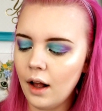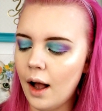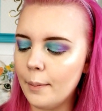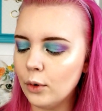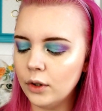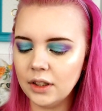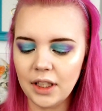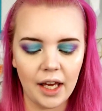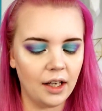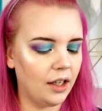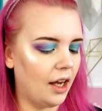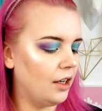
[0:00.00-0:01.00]
I'm going to
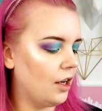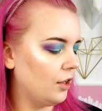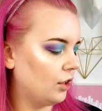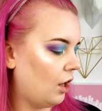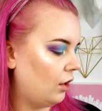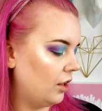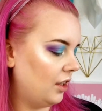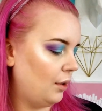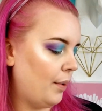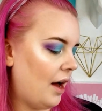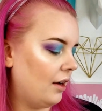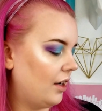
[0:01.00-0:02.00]
take another color in the
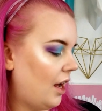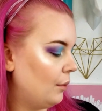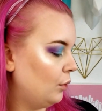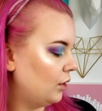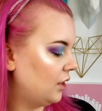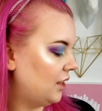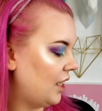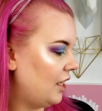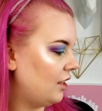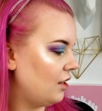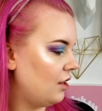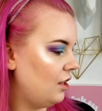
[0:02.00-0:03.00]
palette. I'm going to
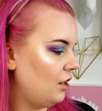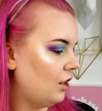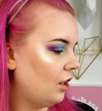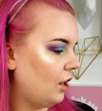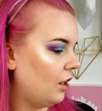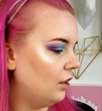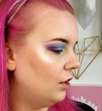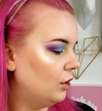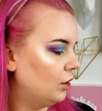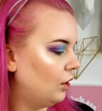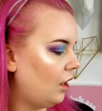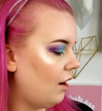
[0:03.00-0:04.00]
take the
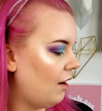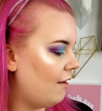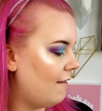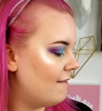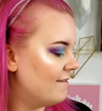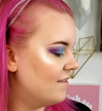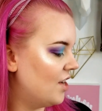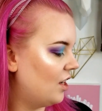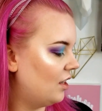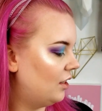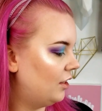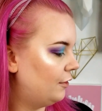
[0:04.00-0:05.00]
color of, uh,